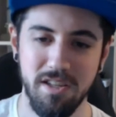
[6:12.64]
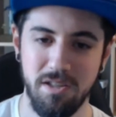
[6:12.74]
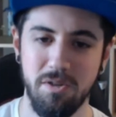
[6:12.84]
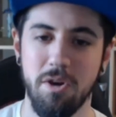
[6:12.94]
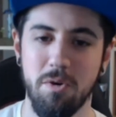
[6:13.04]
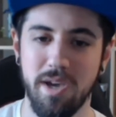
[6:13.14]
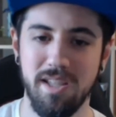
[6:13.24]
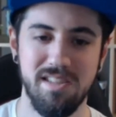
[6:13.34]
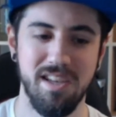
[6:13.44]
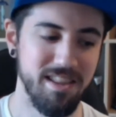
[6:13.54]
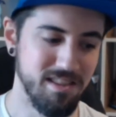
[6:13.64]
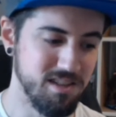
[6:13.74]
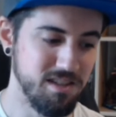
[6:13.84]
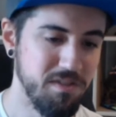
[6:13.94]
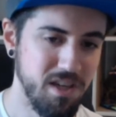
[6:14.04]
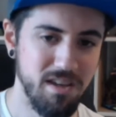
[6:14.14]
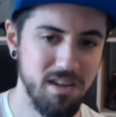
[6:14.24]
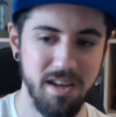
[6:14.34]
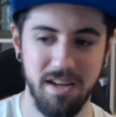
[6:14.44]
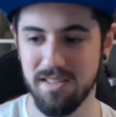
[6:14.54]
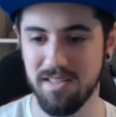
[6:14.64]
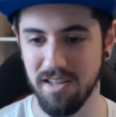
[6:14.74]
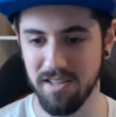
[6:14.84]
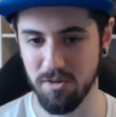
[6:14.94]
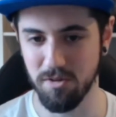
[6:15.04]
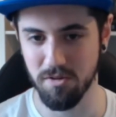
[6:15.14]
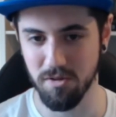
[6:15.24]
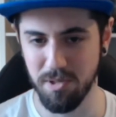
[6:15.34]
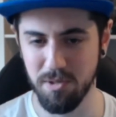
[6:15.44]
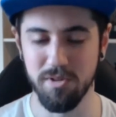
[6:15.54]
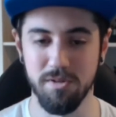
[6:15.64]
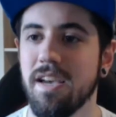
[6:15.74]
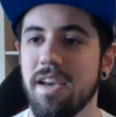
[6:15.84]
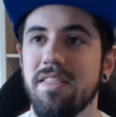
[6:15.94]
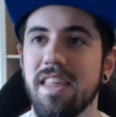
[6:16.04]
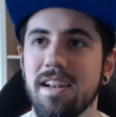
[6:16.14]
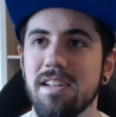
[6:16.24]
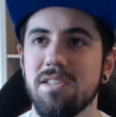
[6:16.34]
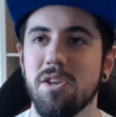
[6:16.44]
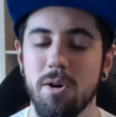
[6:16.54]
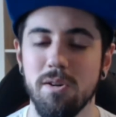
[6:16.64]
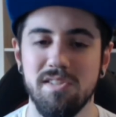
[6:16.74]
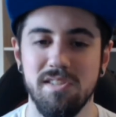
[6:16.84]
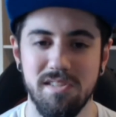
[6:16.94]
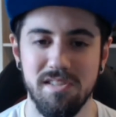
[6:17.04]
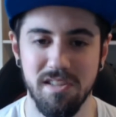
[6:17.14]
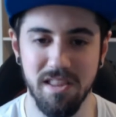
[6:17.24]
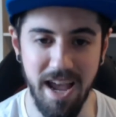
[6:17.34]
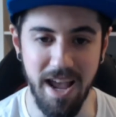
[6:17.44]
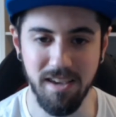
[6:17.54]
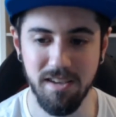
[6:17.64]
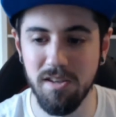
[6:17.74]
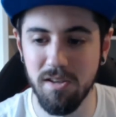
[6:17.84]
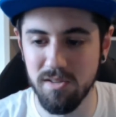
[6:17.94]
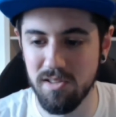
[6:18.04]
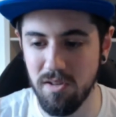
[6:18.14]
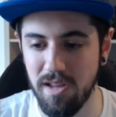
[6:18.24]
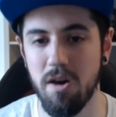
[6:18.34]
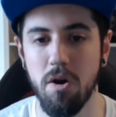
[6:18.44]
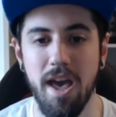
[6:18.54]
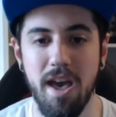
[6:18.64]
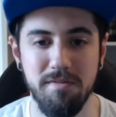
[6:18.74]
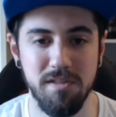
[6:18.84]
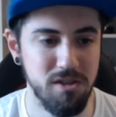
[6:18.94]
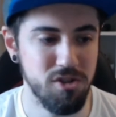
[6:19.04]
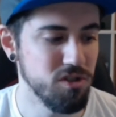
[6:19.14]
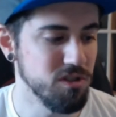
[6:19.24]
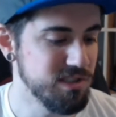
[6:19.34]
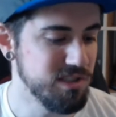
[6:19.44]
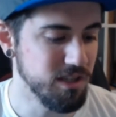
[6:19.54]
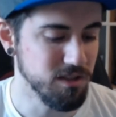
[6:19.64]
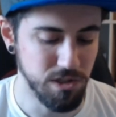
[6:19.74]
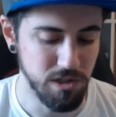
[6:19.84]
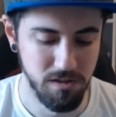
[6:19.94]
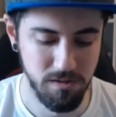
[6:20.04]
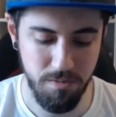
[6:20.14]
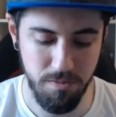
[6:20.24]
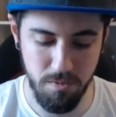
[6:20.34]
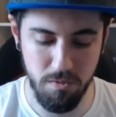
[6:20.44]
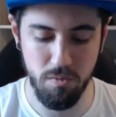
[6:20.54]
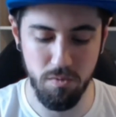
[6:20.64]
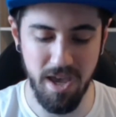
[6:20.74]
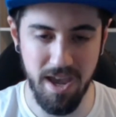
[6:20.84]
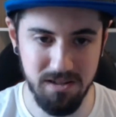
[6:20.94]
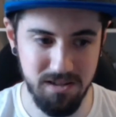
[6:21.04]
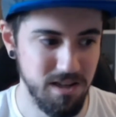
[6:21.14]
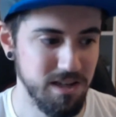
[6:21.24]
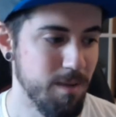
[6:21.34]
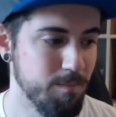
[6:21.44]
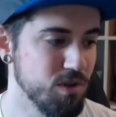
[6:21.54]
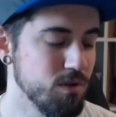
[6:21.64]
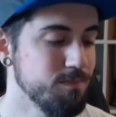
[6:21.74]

you go inside the TV and inside your computer. And that causes the lag, because you now have a digital signal through that adapter.